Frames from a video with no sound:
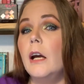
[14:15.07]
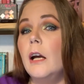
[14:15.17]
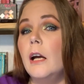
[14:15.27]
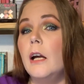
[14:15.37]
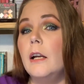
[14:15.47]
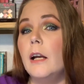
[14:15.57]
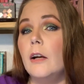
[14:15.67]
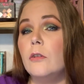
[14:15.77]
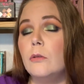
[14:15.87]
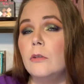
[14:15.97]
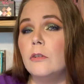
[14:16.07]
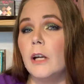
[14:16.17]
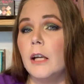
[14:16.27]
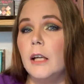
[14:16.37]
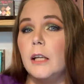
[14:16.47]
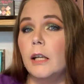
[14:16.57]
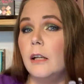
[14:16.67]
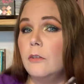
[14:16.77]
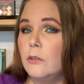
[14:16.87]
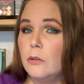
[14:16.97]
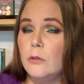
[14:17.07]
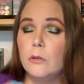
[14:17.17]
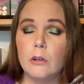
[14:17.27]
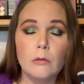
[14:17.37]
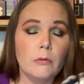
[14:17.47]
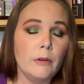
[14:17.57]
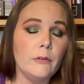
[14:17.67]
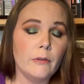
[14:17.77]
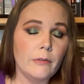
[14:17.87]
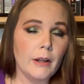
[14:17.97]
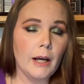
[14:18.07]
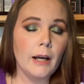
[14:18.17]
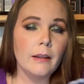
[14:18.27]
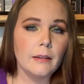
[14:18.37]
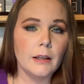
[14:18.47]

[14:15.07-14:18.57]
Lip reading: And as soon as I can get into the riff of that,